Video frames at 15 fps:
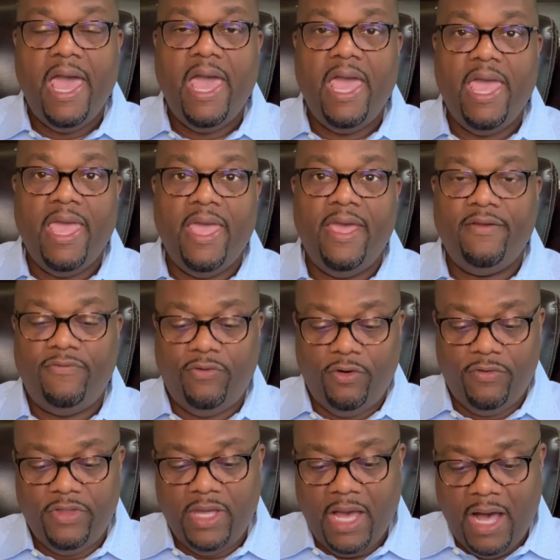and
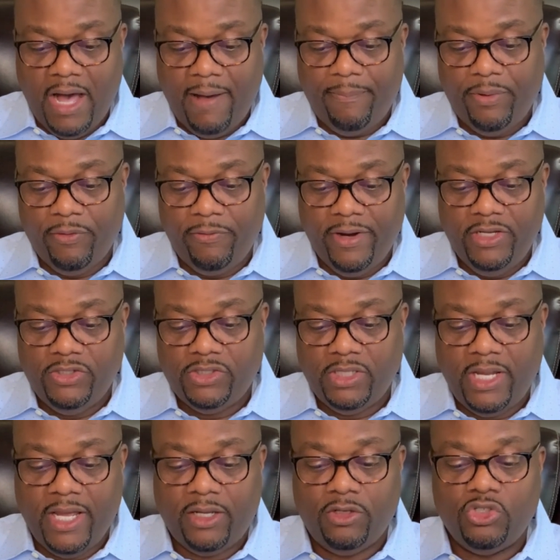for the operation
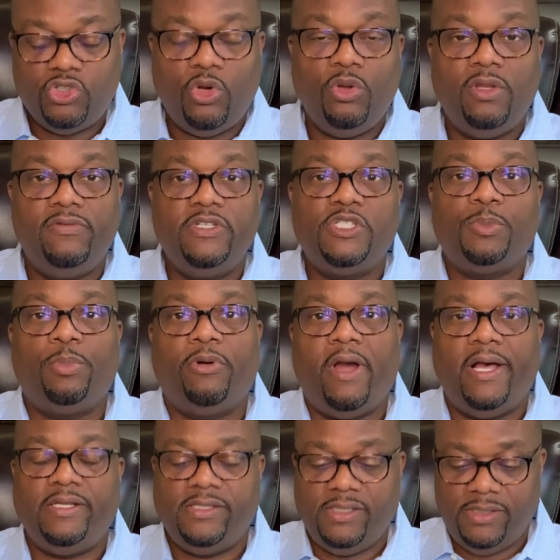and control of its
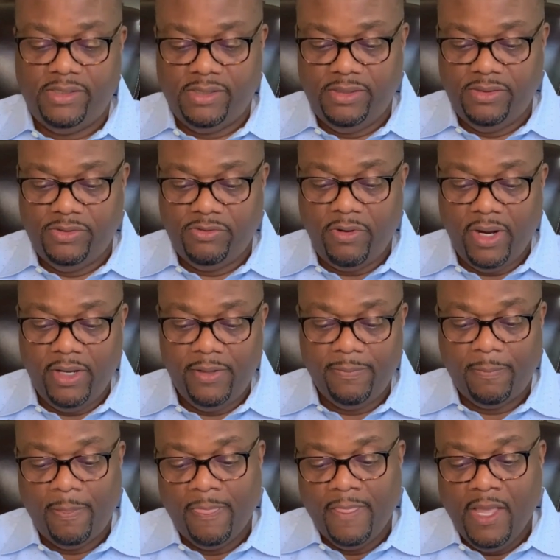processes,
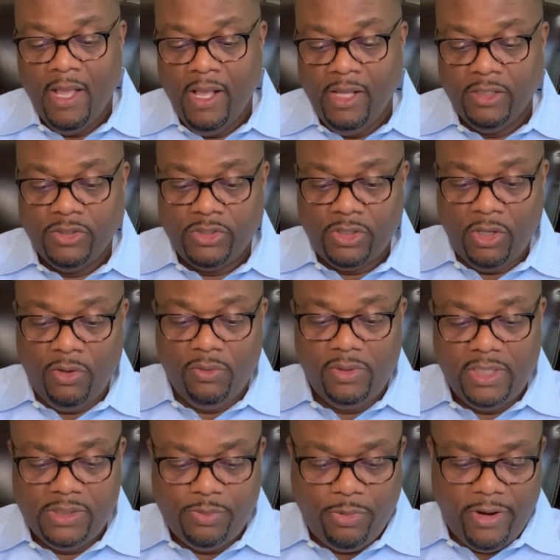right? So
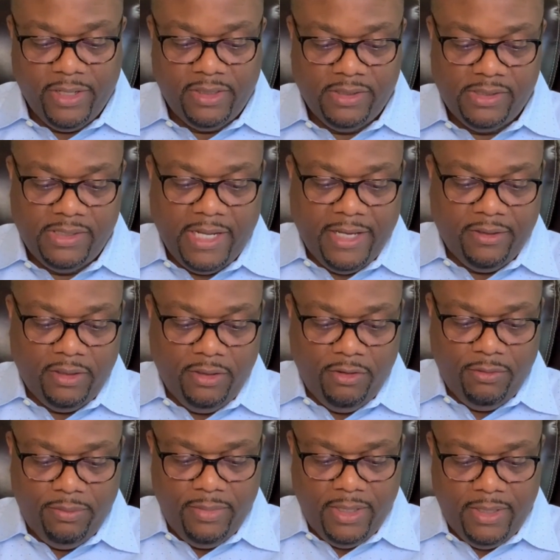let's break this down a
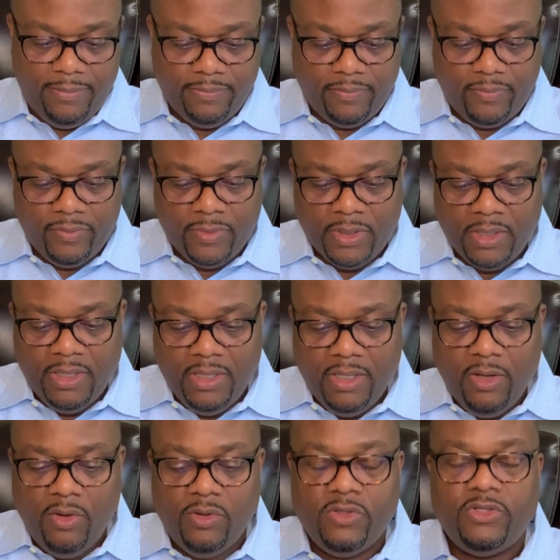little bit.
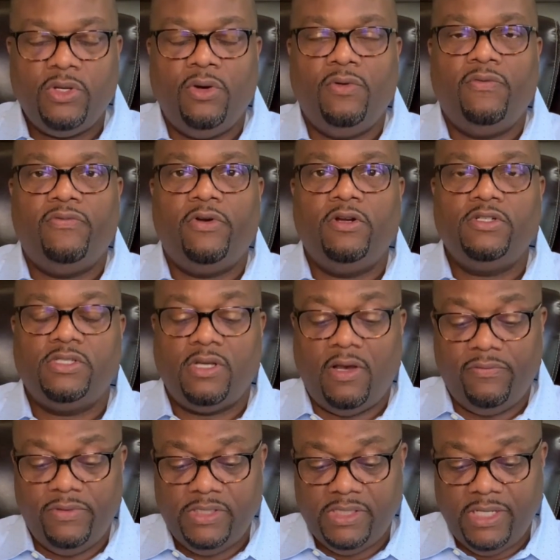So first
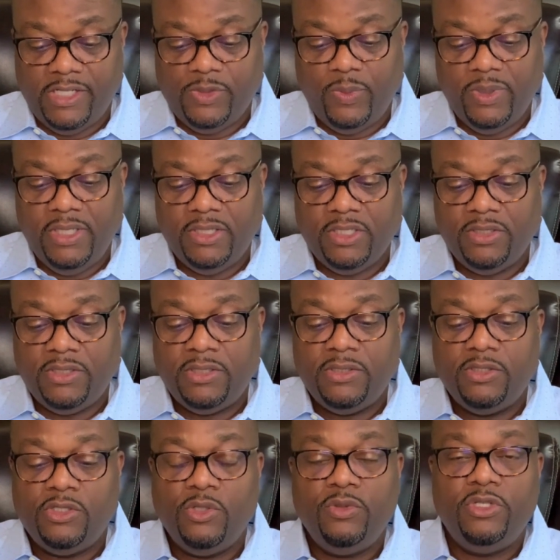off, it says we need
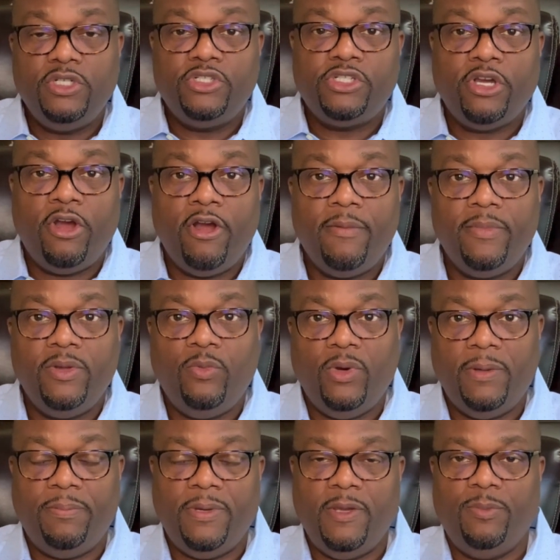to determine
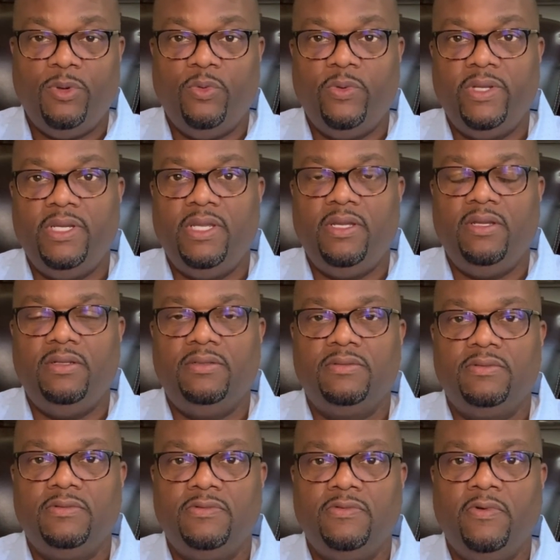what people we need,
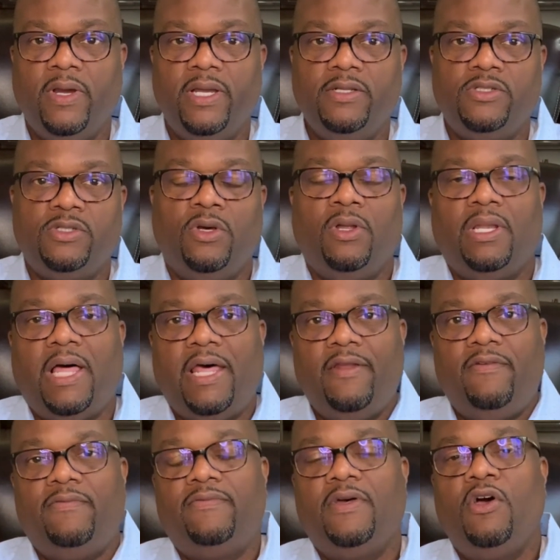right? So a lot
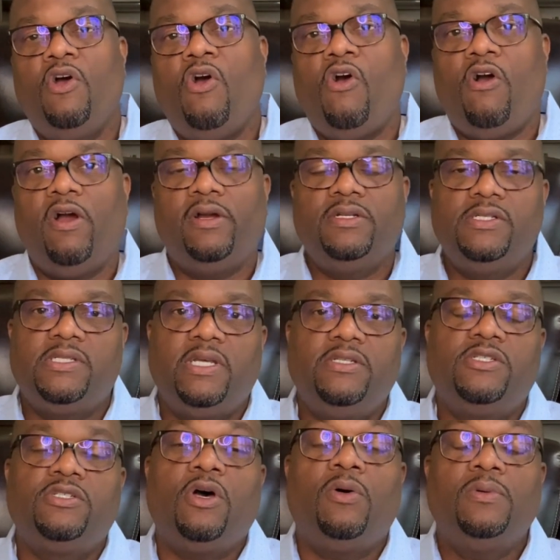of
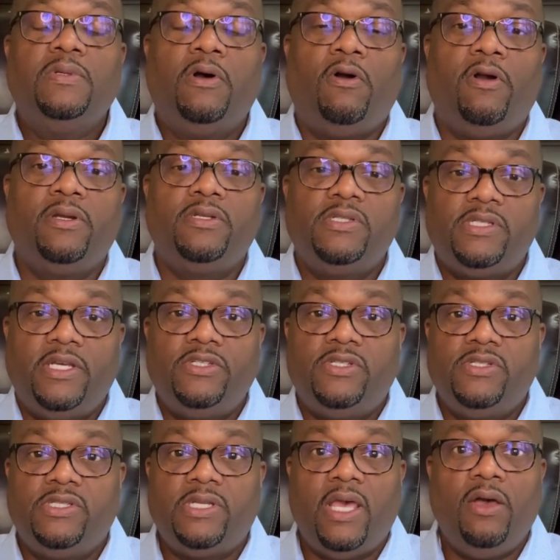
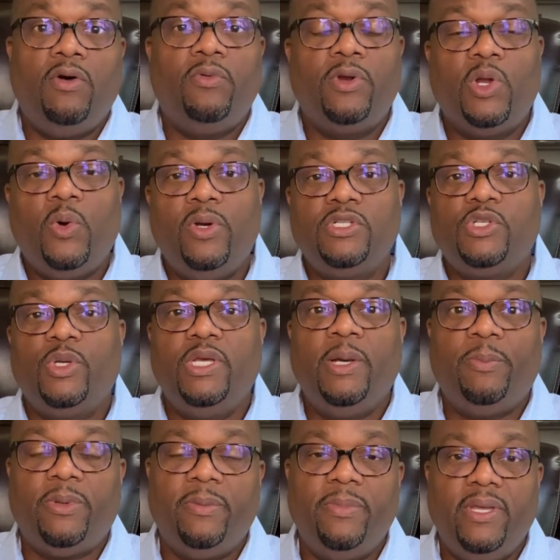organizations say, oh, we're going to
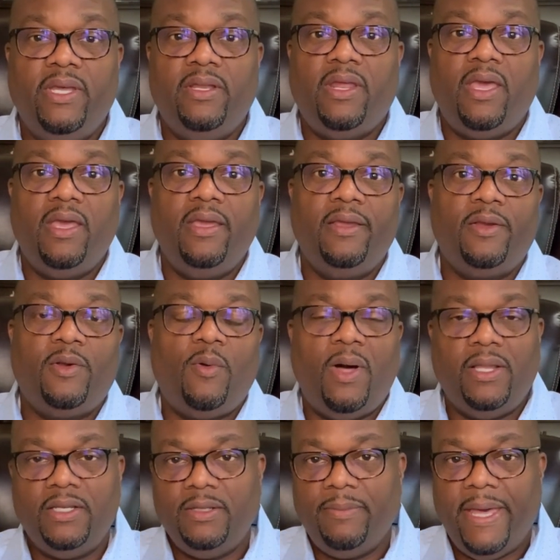implement a
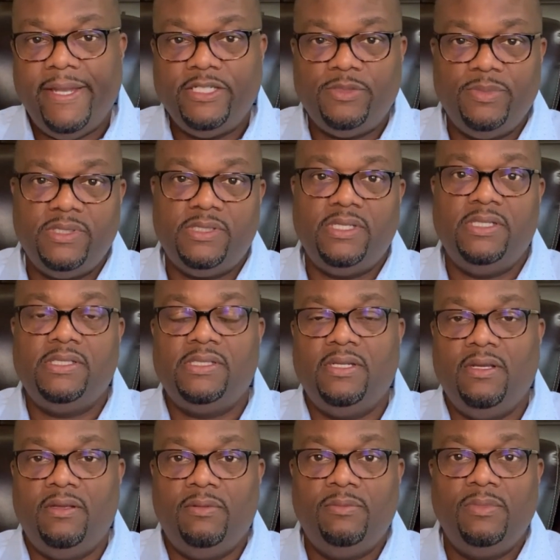quality management
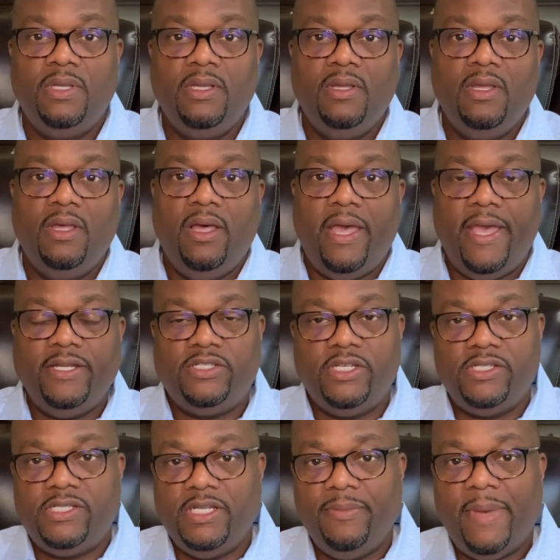system,
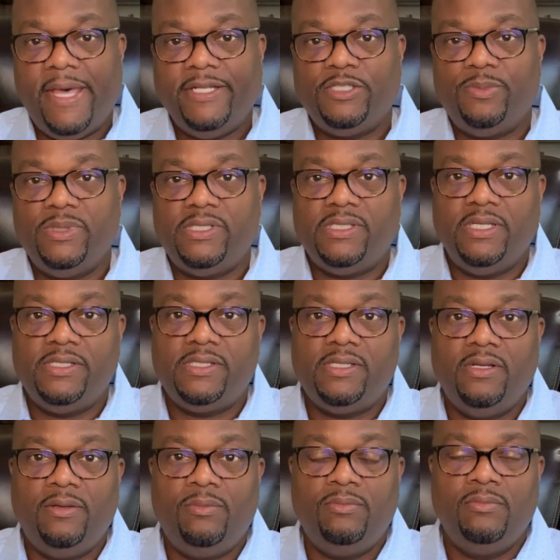HSE management
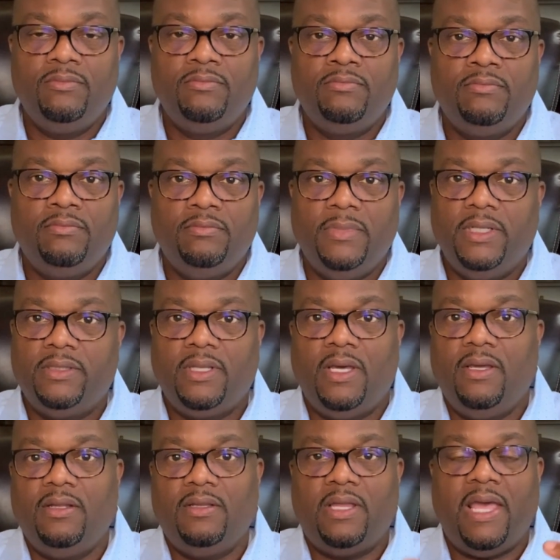system, but
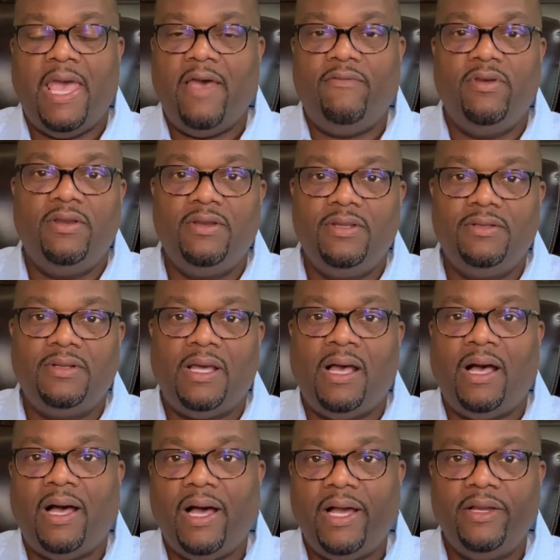they haven't
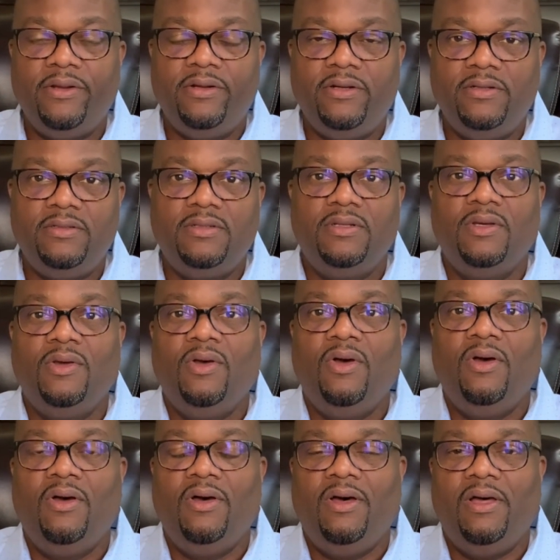hired
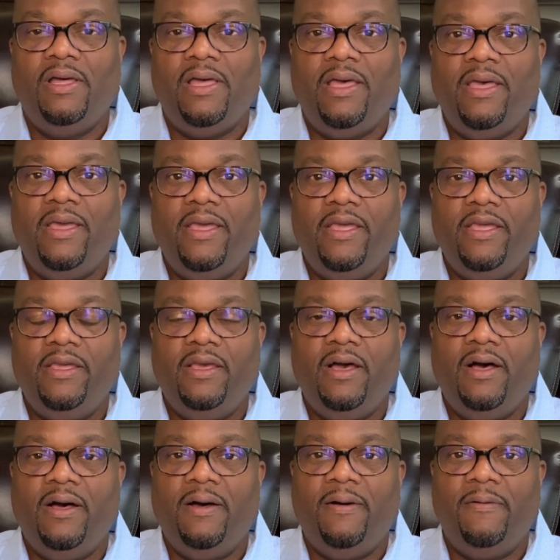a
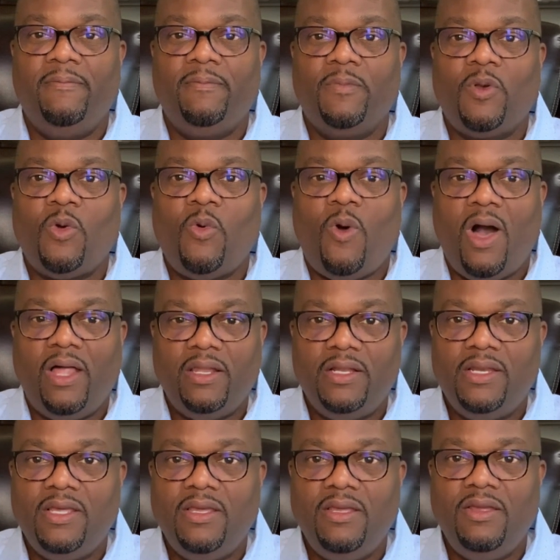
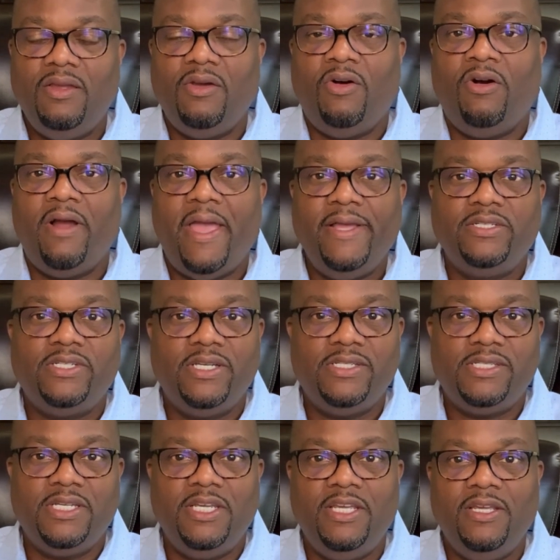quality or
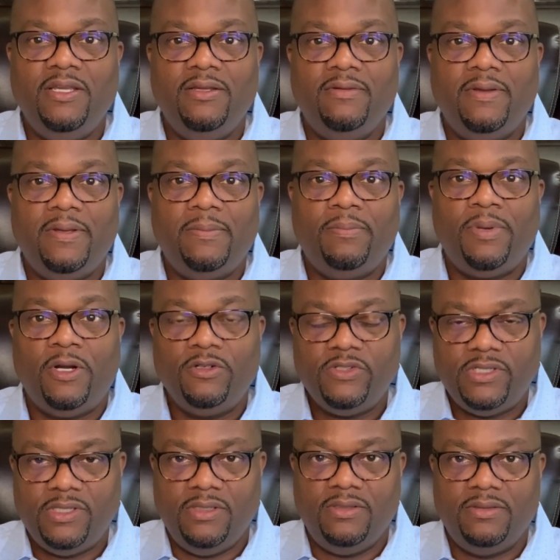HSE person,